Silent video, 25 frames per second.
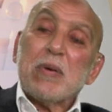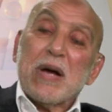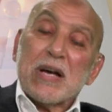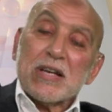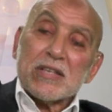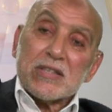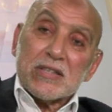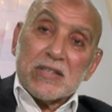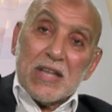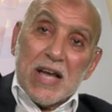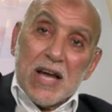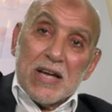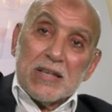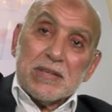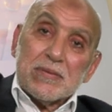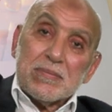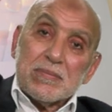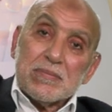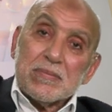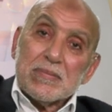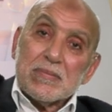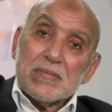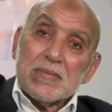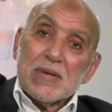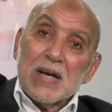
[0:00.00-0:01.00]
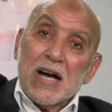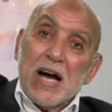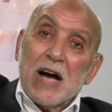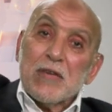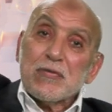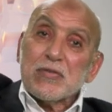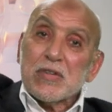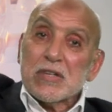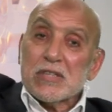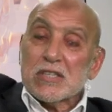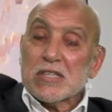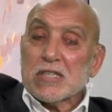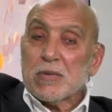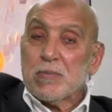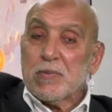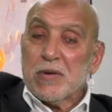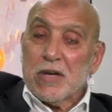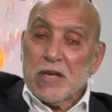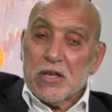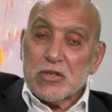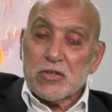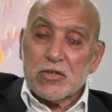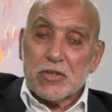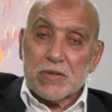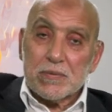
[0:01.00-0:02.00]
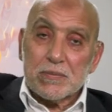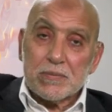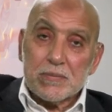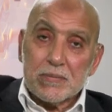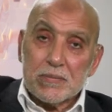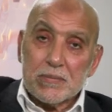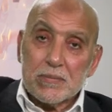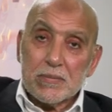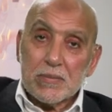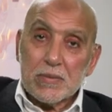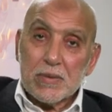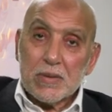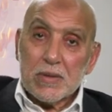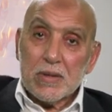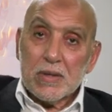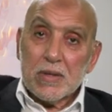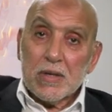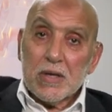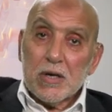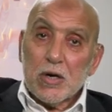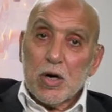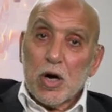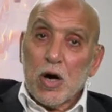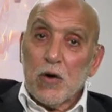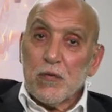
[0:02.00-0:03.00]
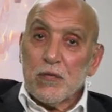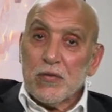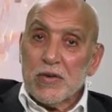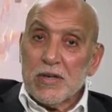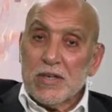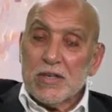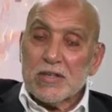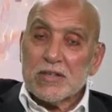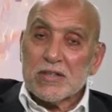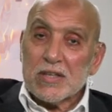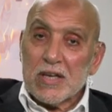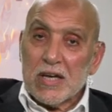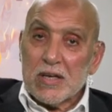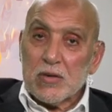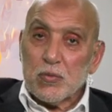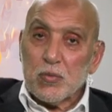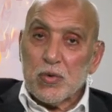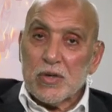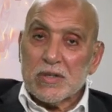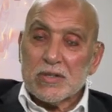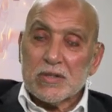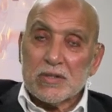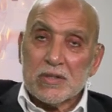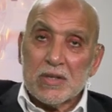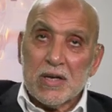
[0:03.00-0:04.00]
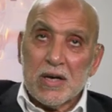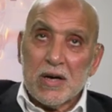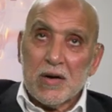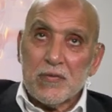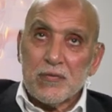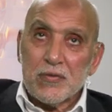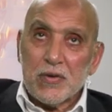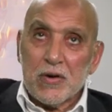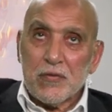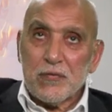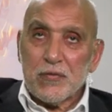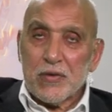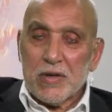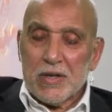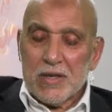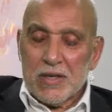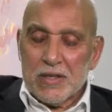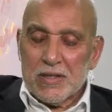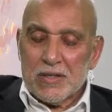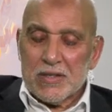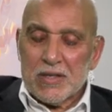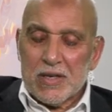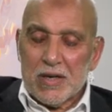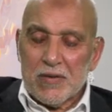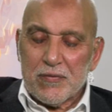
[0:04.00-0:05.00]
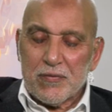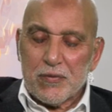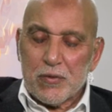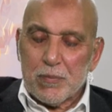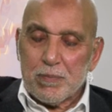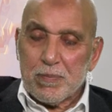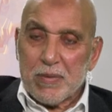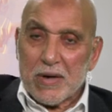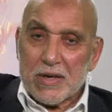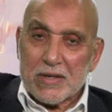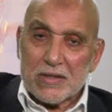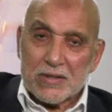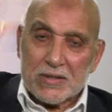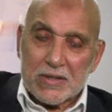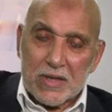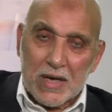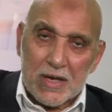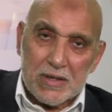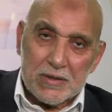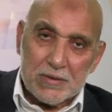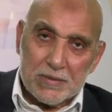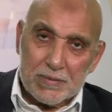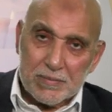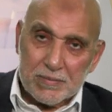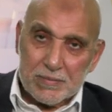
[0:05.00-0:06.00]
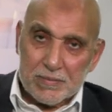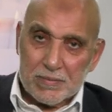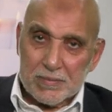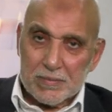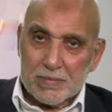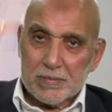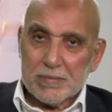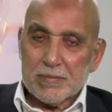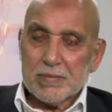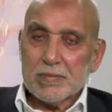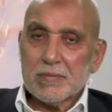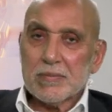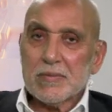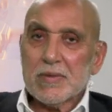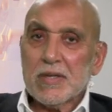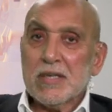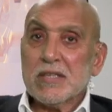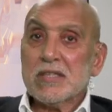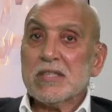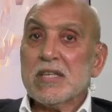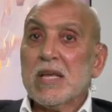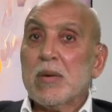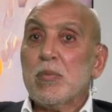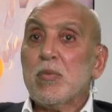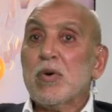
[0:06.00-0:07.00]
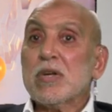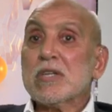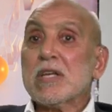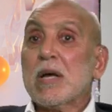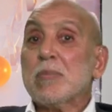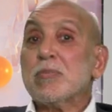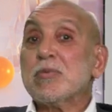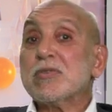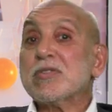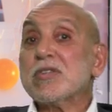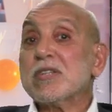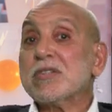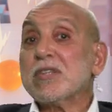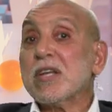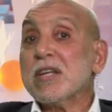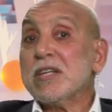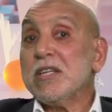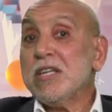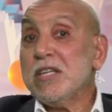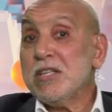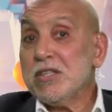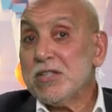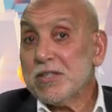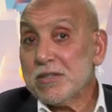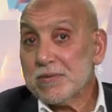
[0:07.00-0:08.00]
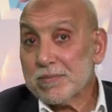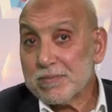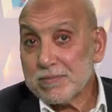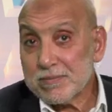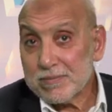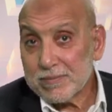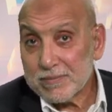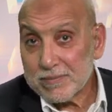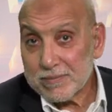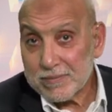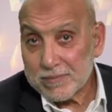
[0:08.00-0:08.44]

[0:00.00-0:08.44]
from Pakistan after the separation of East and West of India from Pakistan. His name was Abdul Sattar Idi.